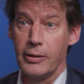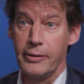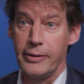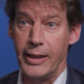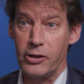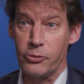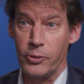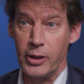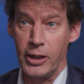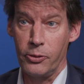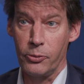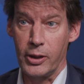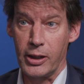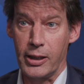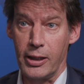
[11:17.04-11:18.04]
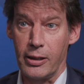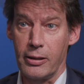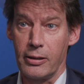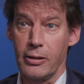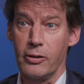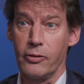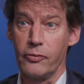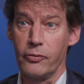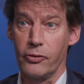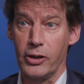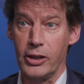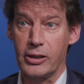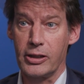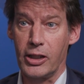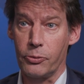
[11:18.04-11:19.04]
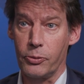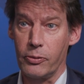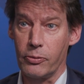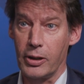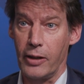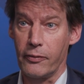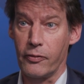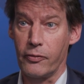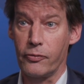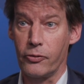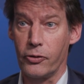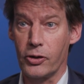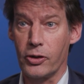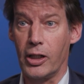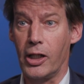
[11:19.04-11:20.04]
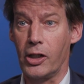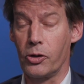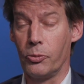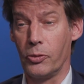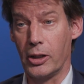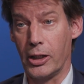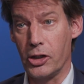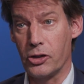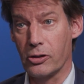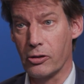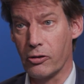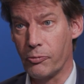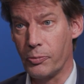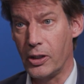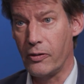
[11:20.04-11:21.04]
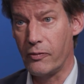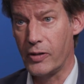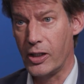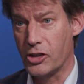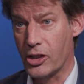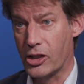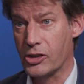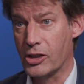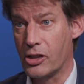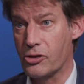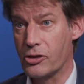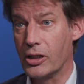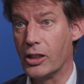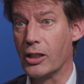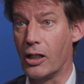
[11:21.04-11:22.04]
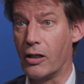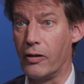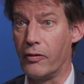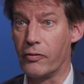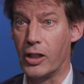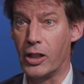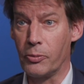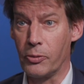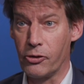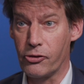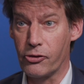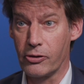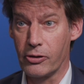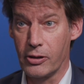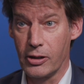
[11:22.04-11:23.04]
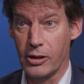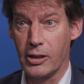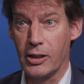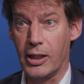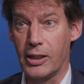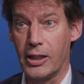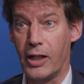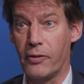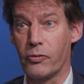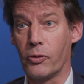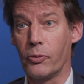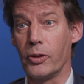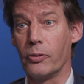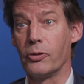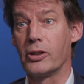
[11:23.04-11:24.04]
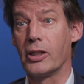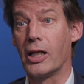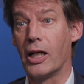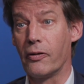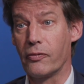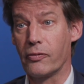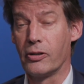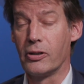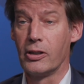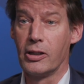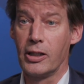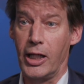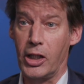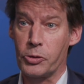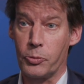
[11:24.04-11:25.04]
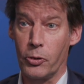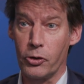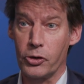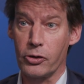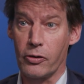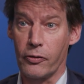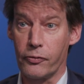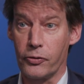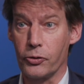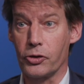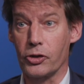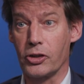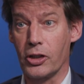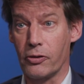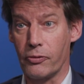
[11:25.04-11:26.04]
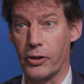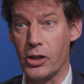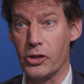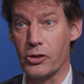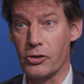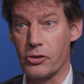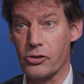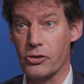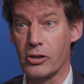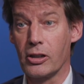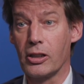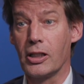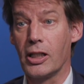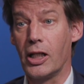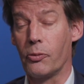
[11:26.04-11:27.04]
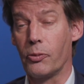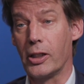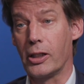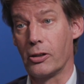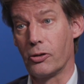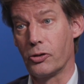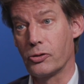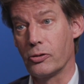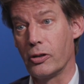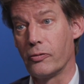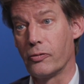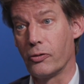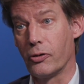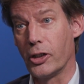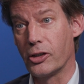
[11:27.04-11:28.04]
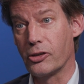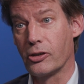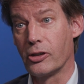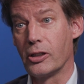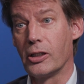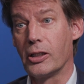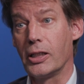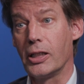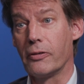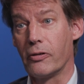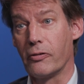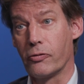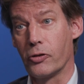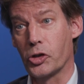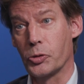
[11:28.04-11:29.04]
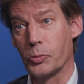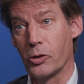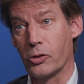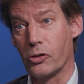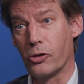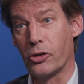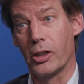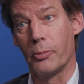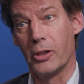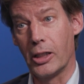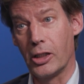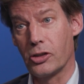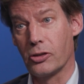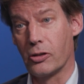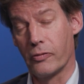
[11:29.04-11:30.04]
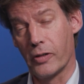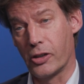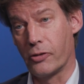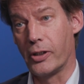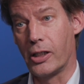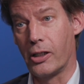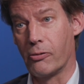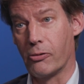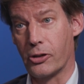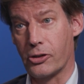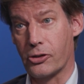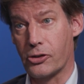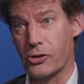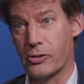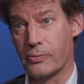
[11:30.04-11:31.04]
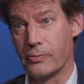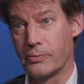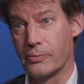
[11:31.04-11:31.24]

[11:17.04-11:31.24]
That way we can avoid that we will have a further accumulation of PFHxS in our environment, and therefore we would have exposure of future generations, and we can also avoid irreversible contamination of our drinking waters.